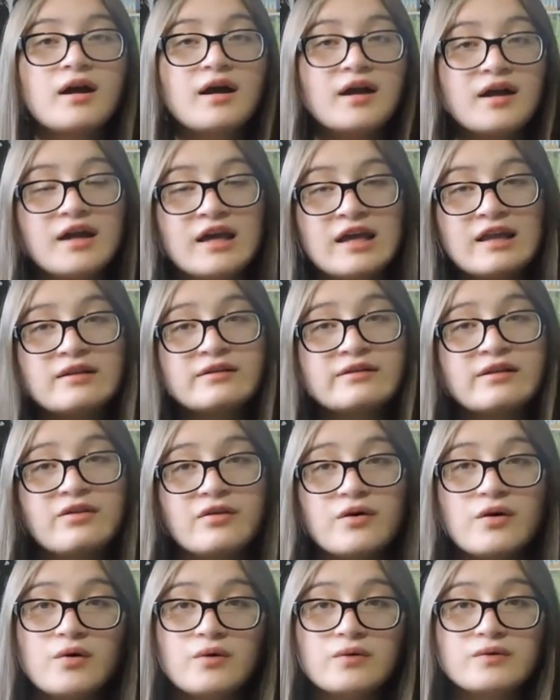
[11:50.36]
in
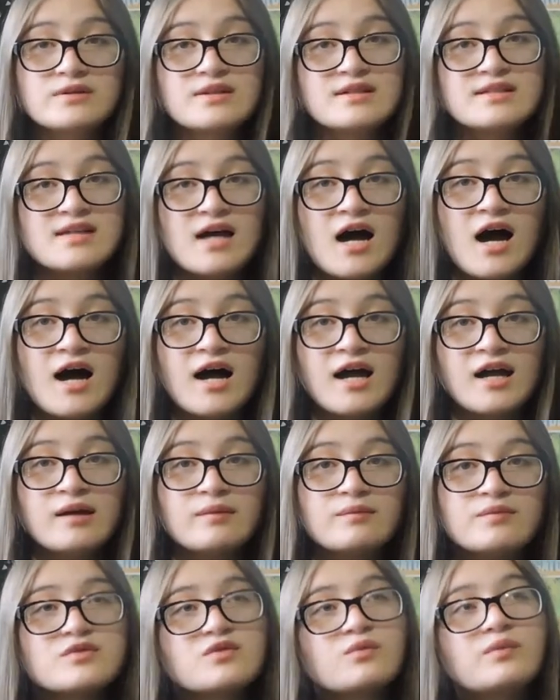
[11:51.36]
those
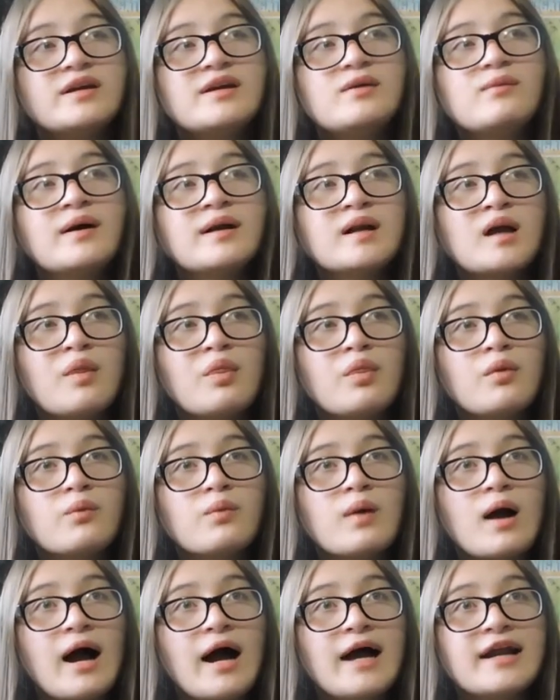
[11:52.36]
times. We went on the
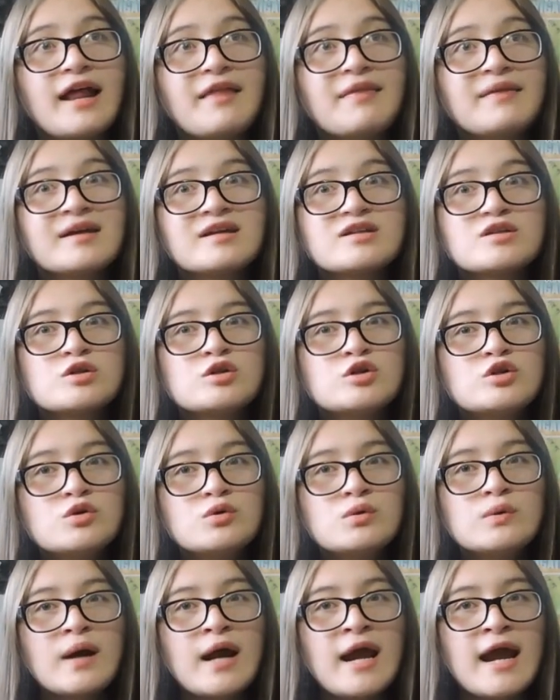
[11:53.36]
ride, I think at
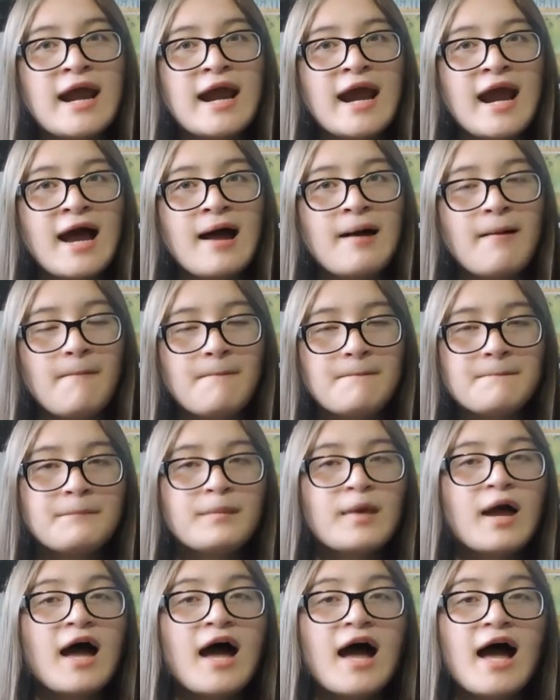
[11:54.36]
2 a.m.
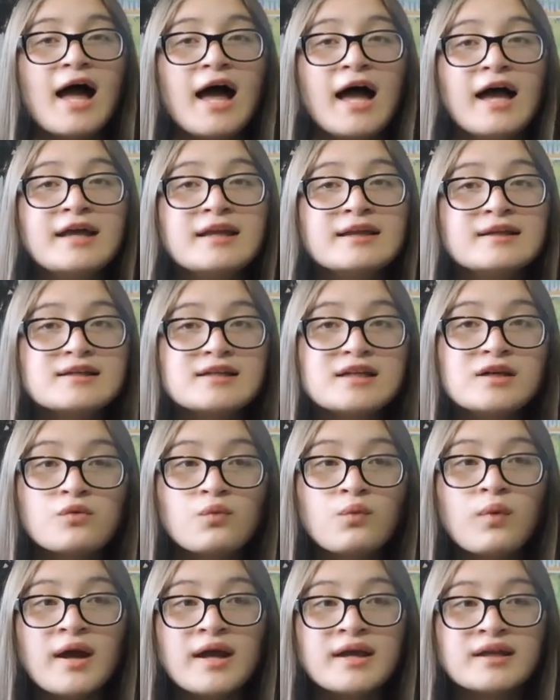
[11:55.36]
and it
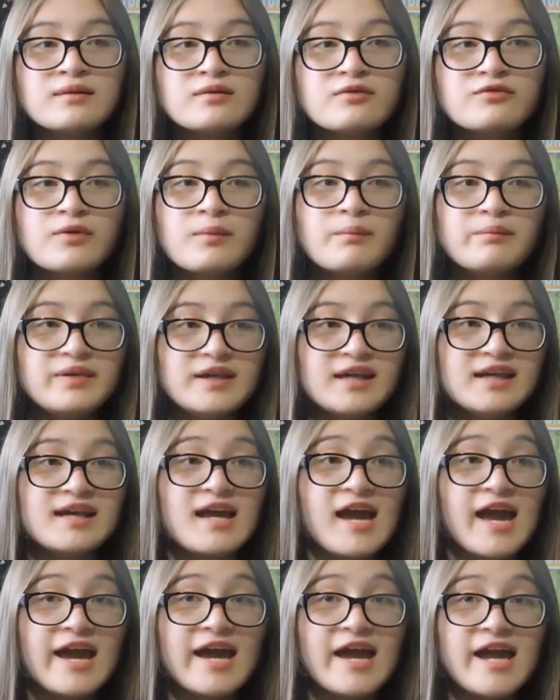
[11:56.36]
went from being
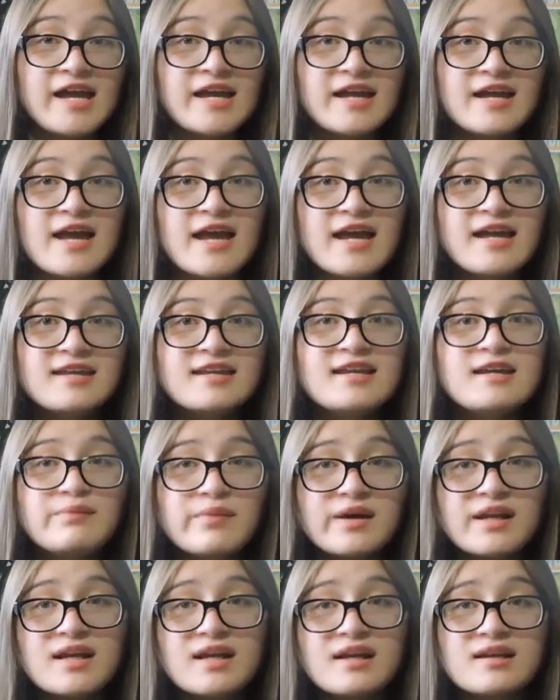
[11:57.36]
a
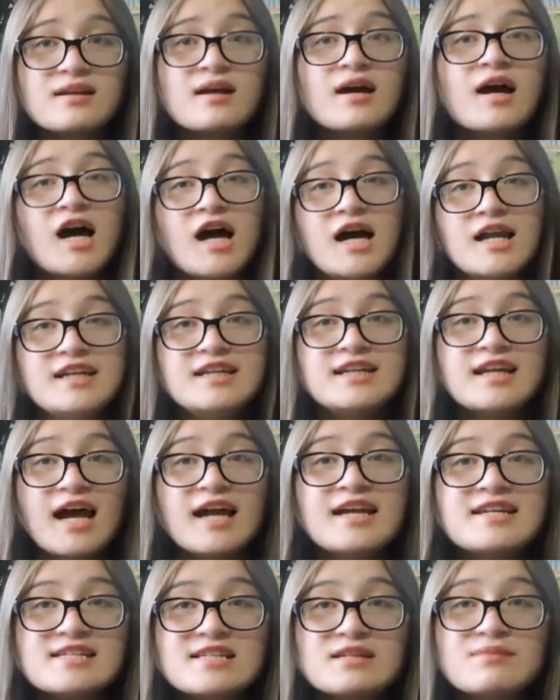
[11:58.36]
80-minute,
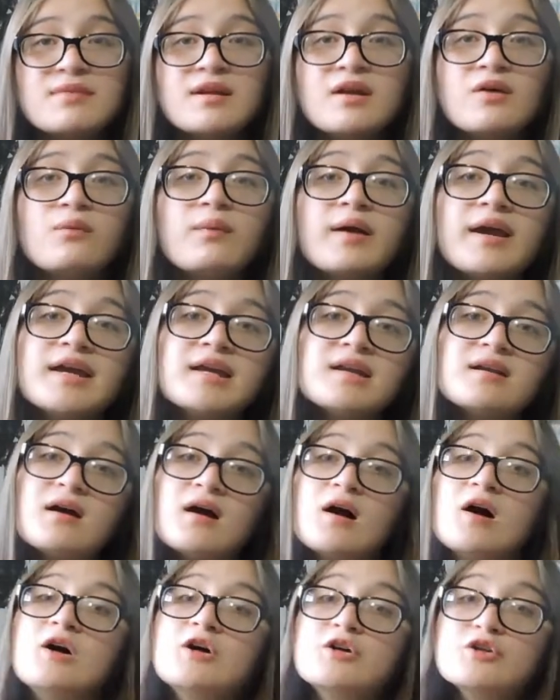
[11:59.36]
90-minute wait
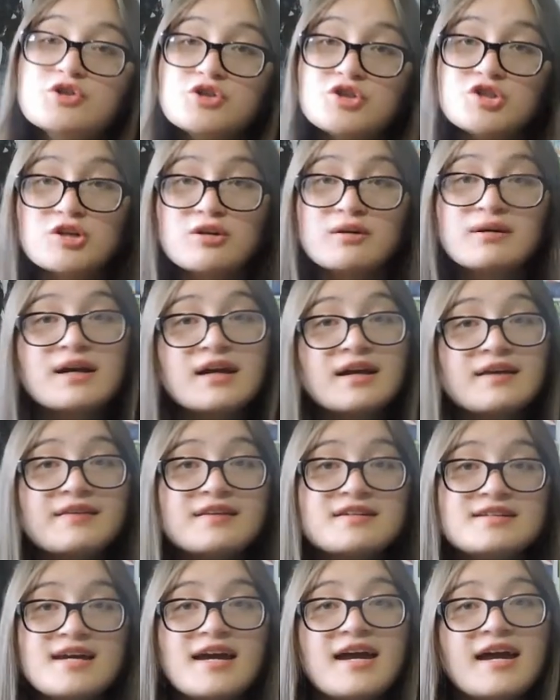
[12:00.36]
during
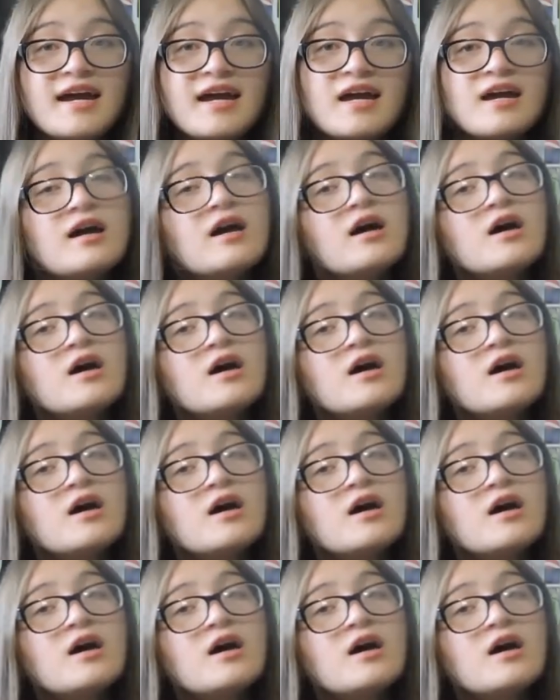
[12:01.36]
the day